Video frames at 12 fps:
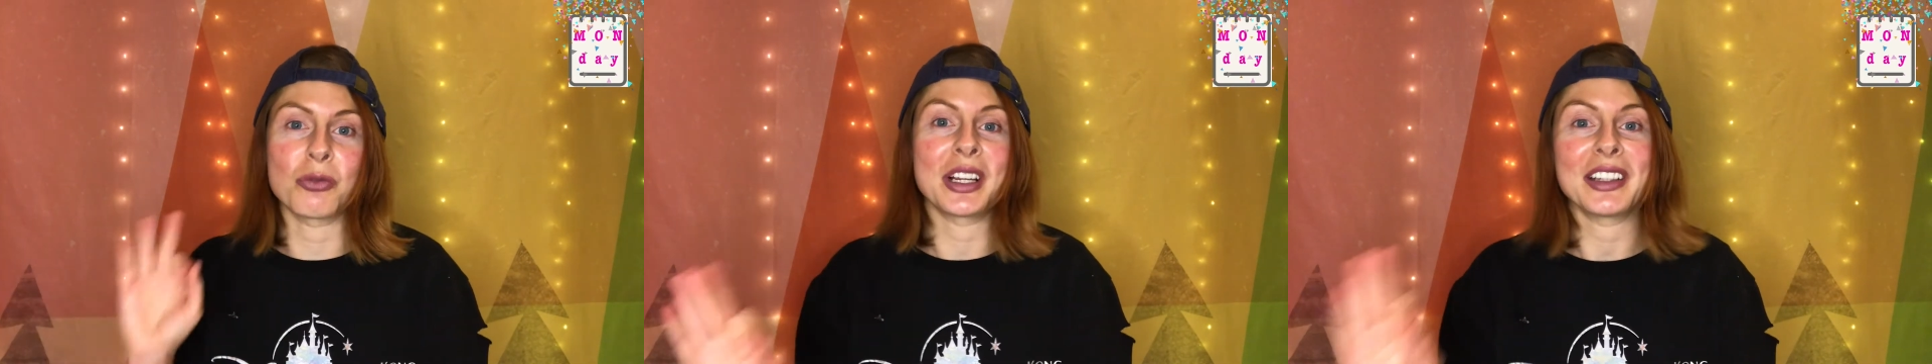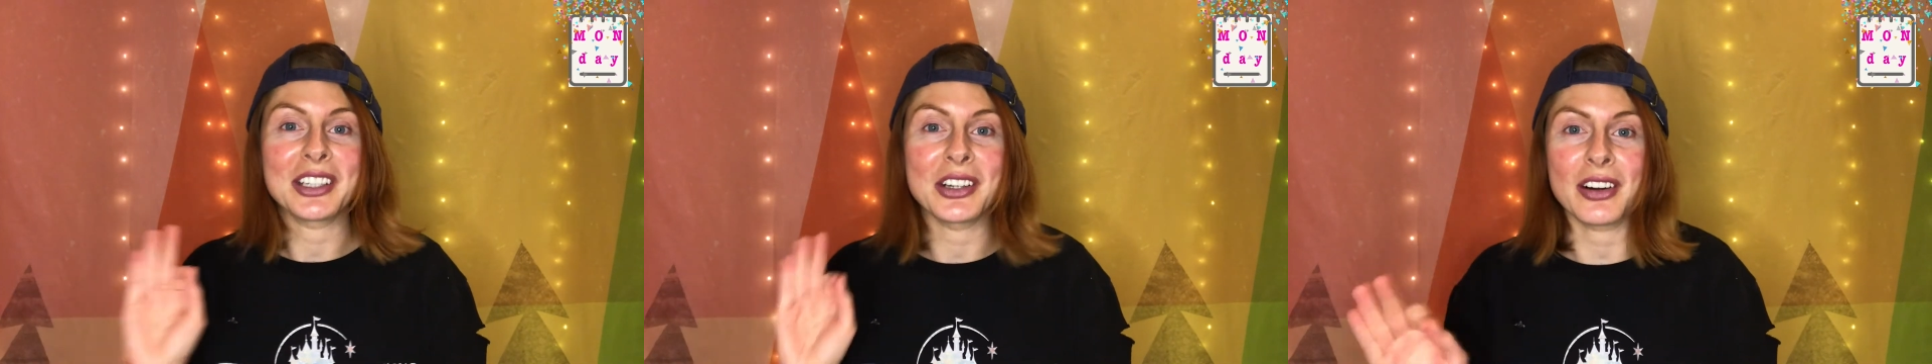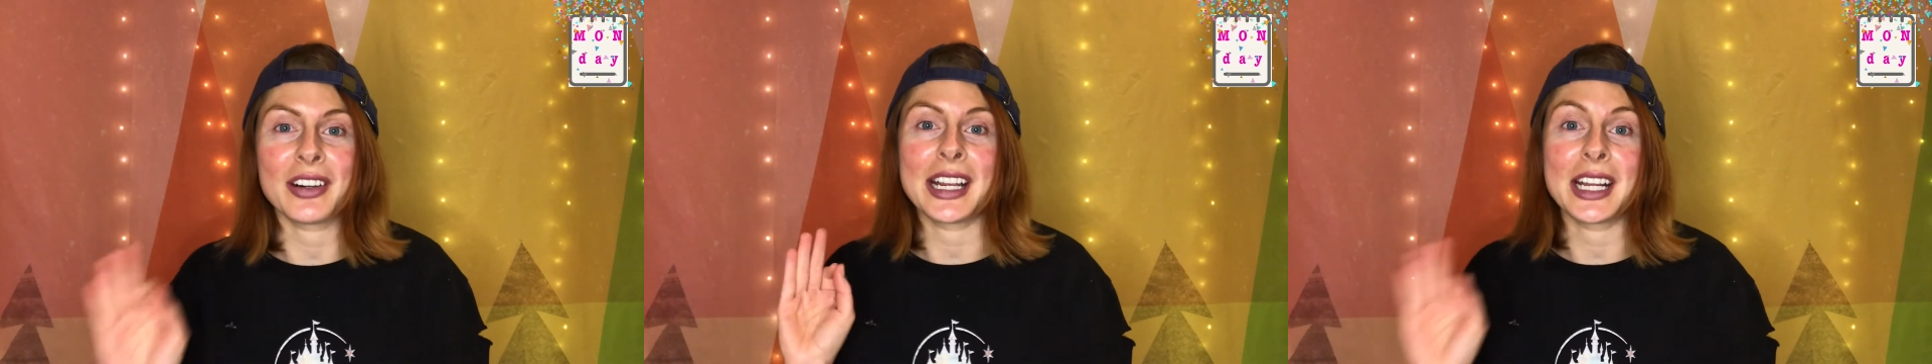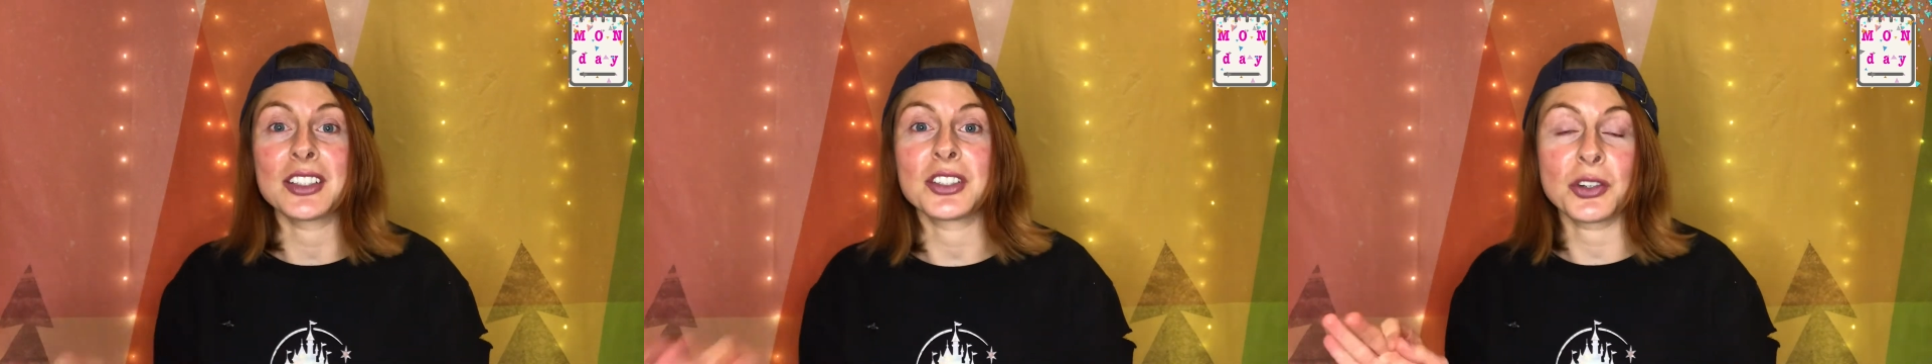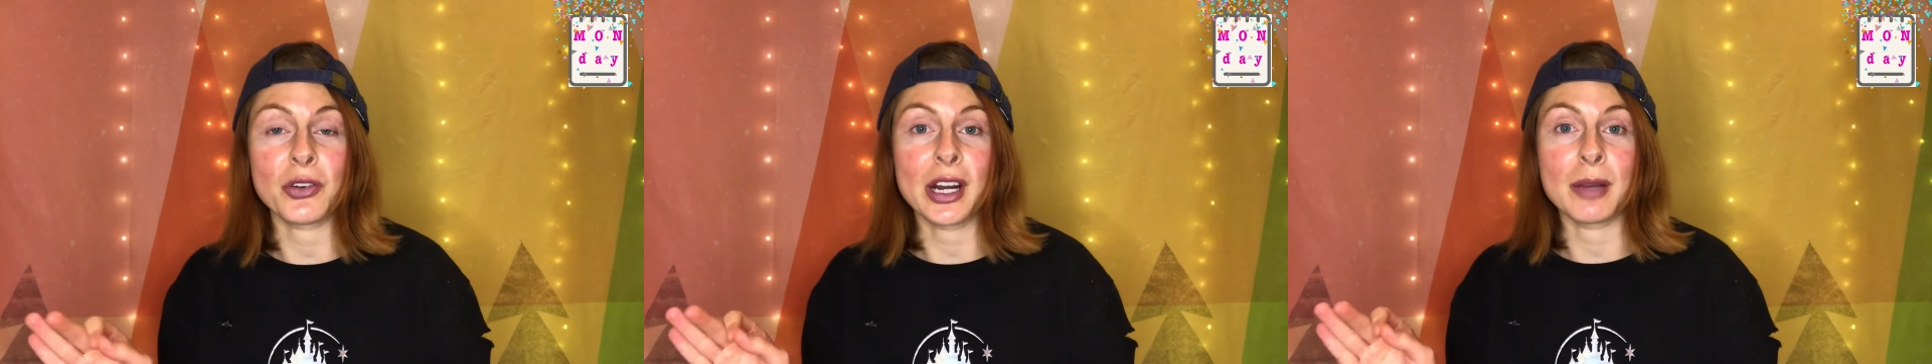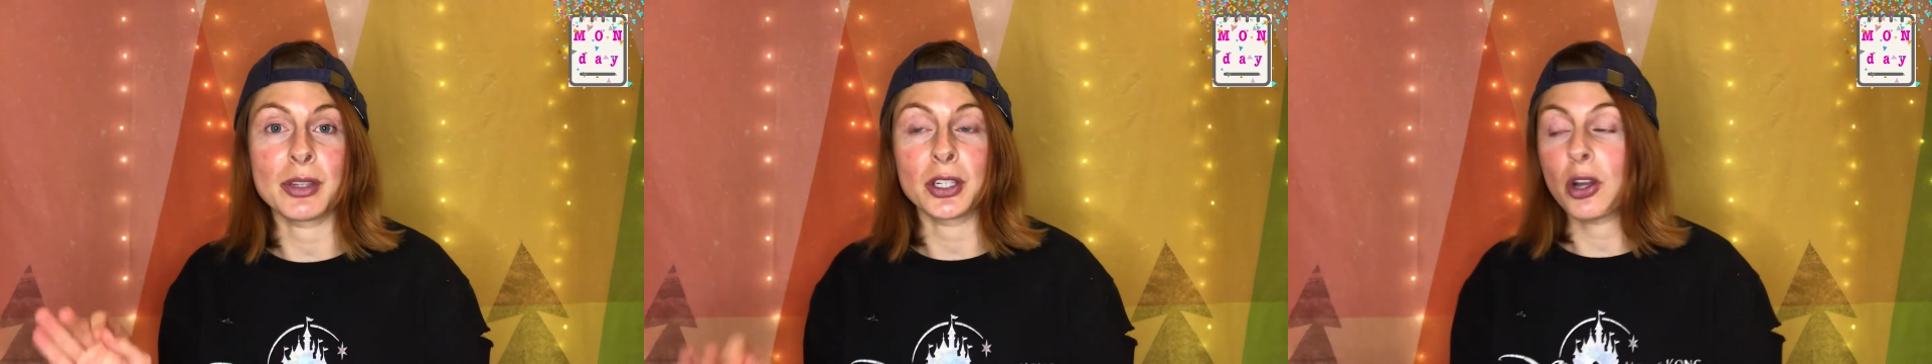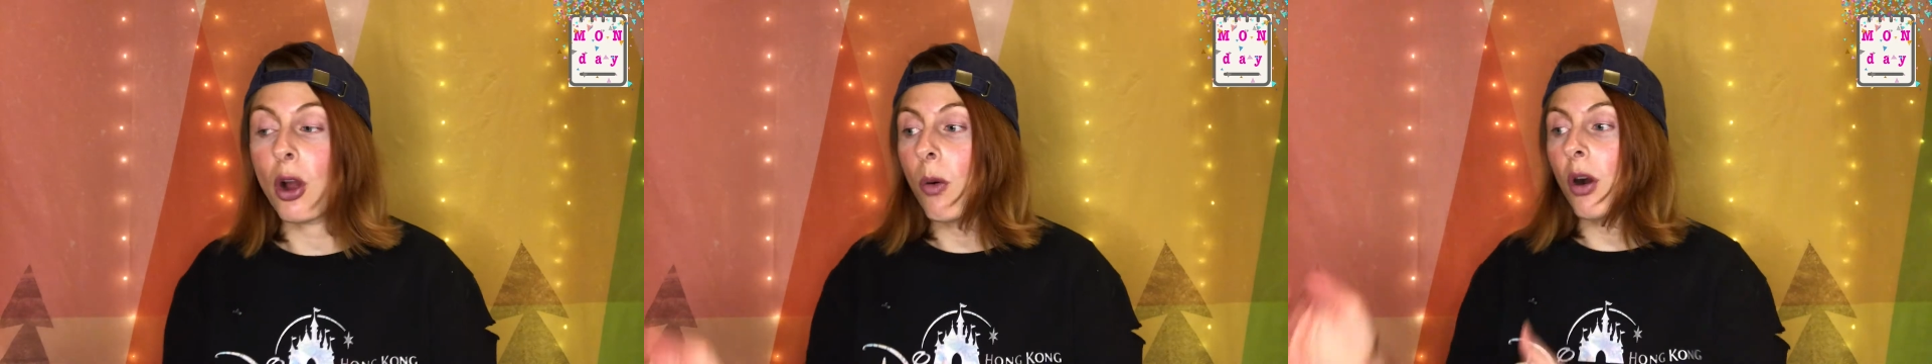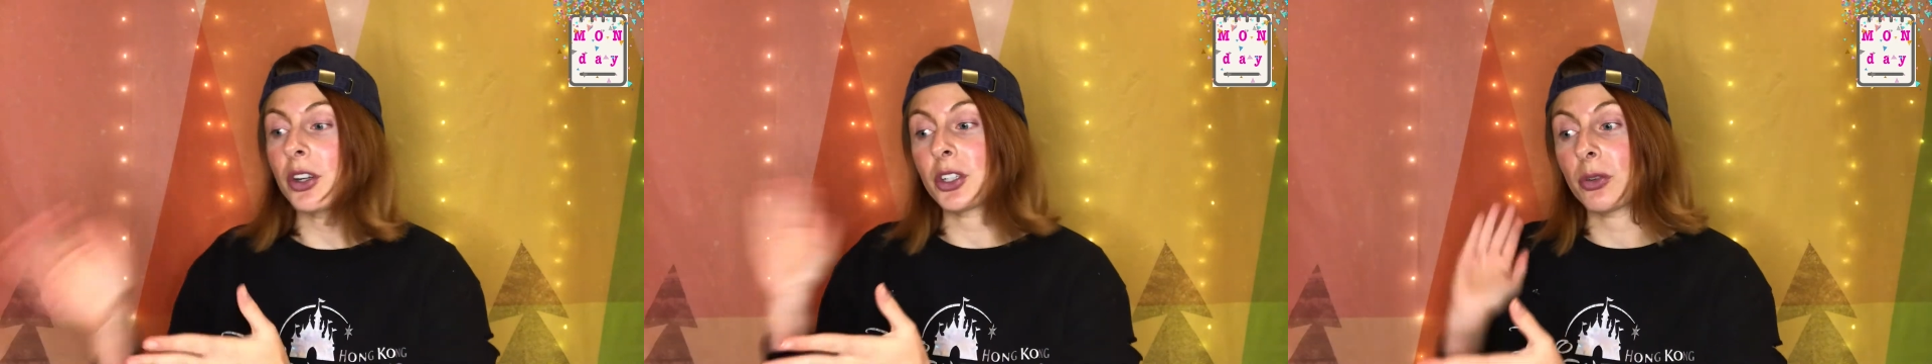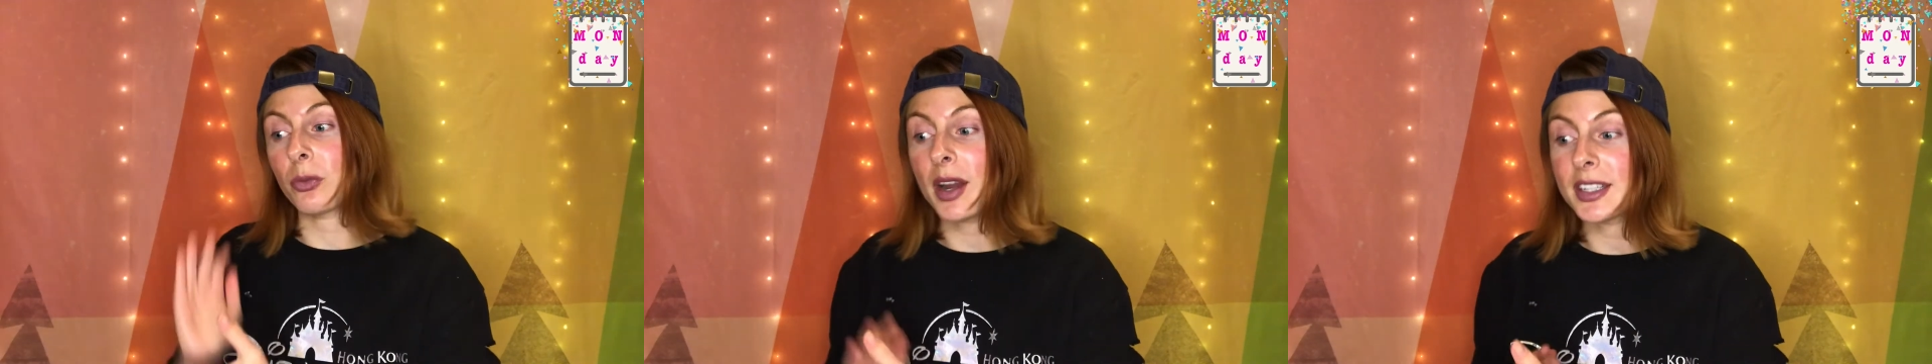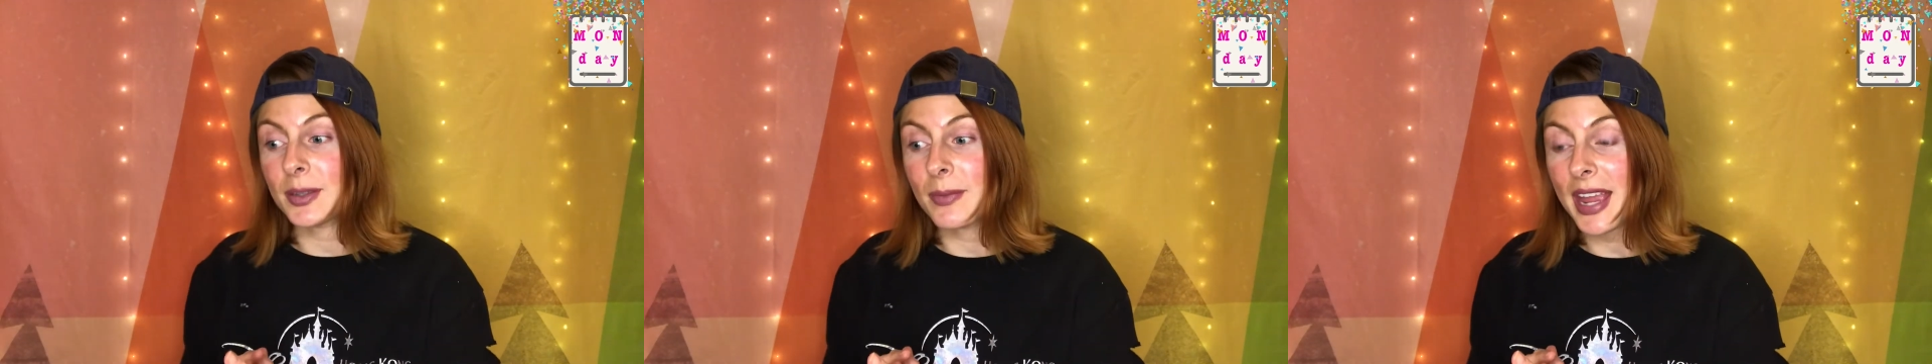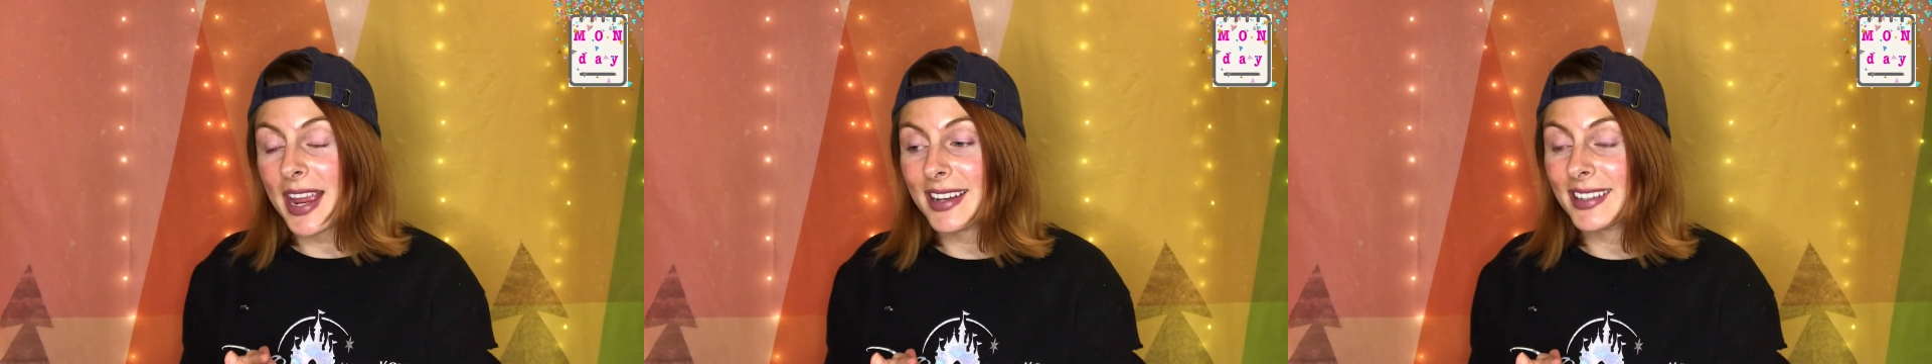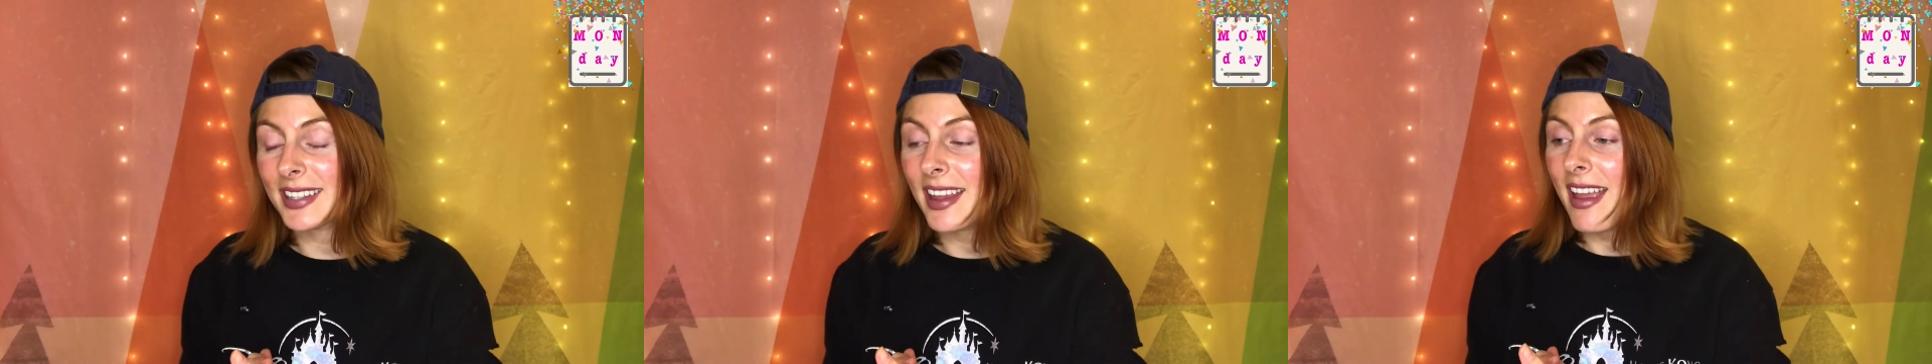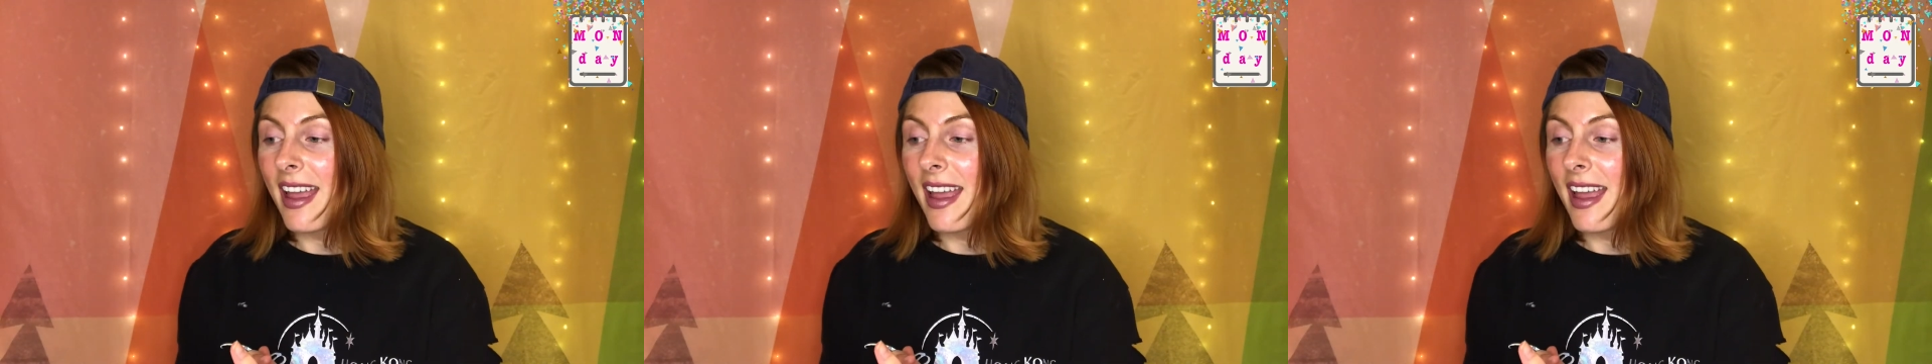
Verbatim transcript: really good on Instagram that go on your resumes